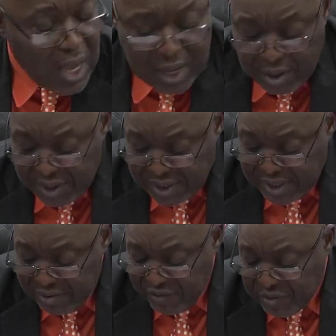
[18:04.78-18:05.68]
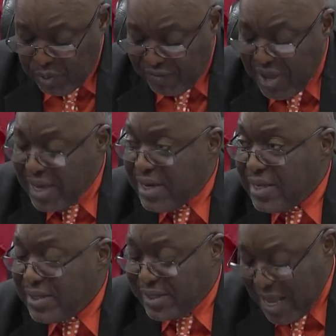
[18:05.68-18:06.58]
and other service
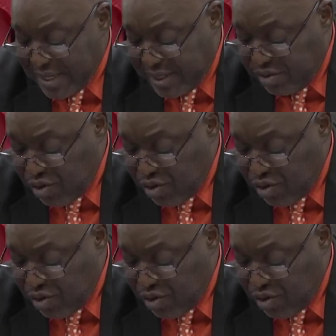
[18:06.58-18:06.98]
providers, taxi